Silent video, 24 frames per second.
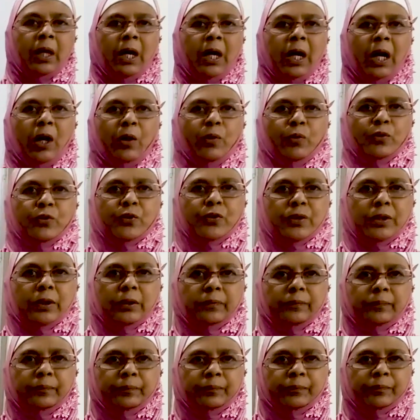House,
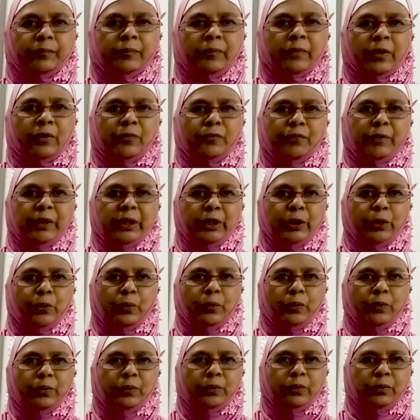
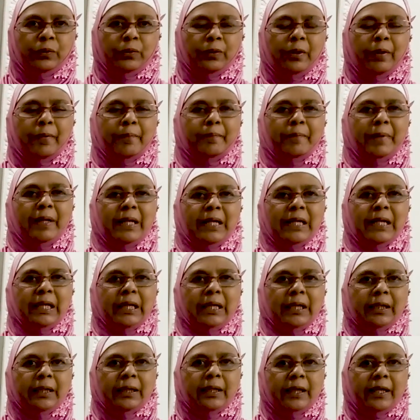window,
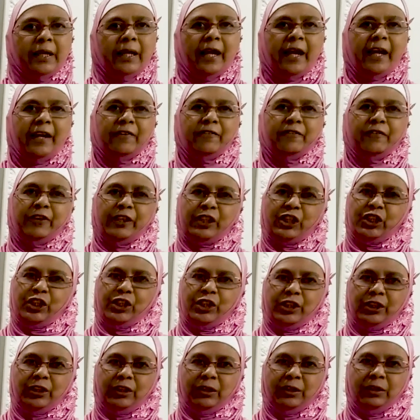building and fish.